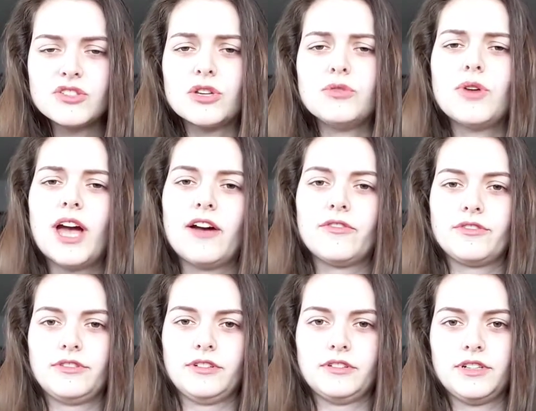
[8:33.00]
So you
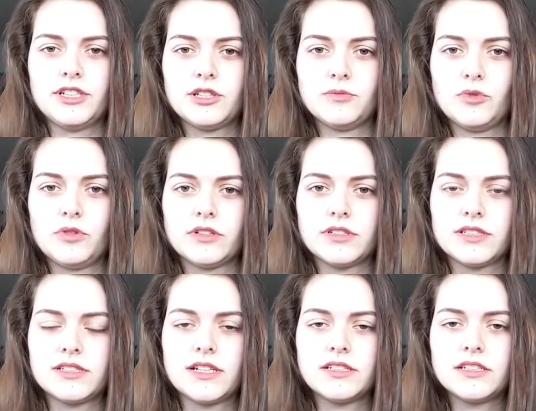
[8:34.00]
have a little more
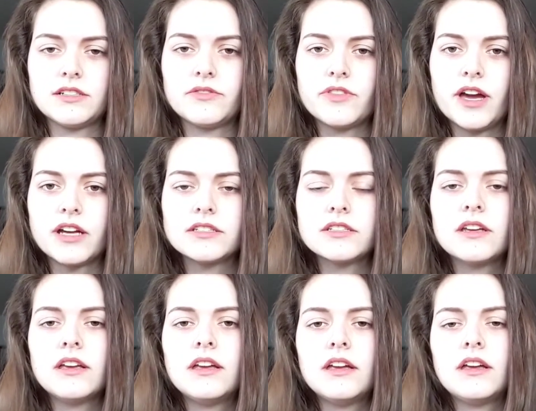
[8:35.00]
understanding of that.
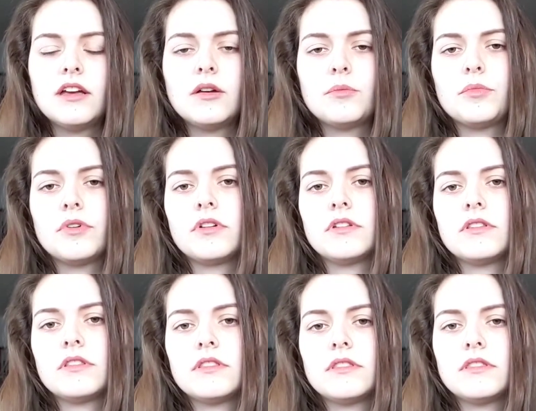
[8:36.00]

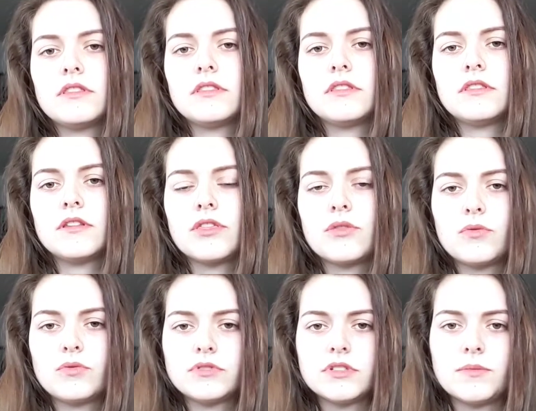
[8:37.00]
But the
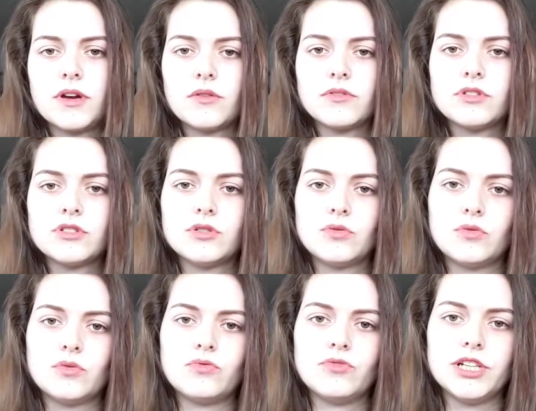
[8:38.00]
thought about this
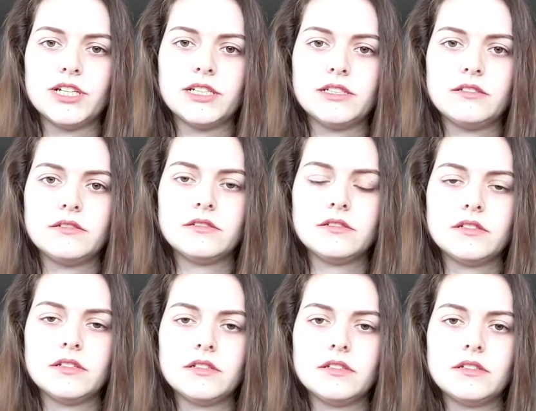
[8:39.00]
law really
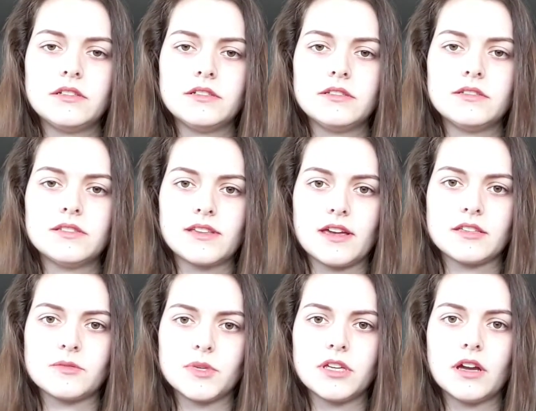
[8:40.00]

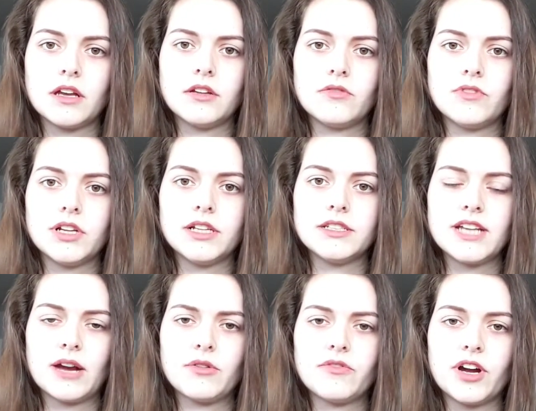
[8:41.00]
scares me, and it really
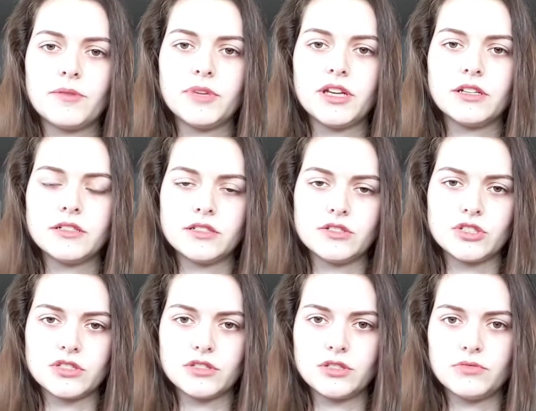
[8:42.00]
terrified me, and it didn't
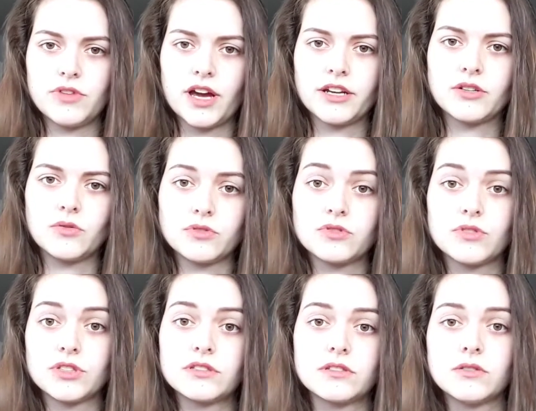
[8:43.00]
just do that, it also
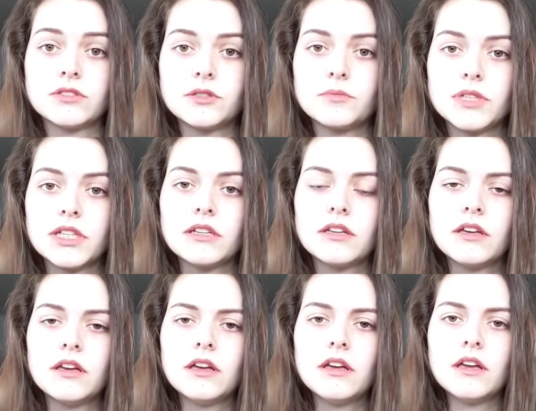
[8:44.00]
insulted me.
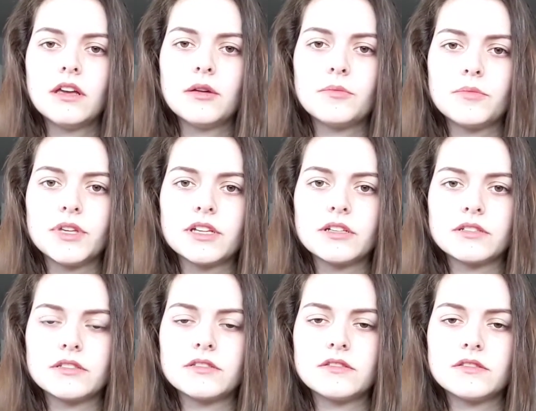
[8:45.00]

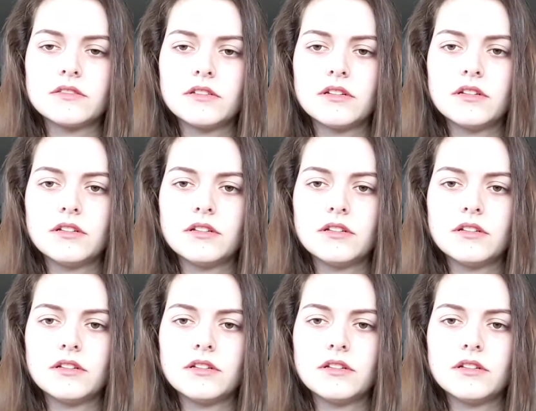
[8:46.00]
Because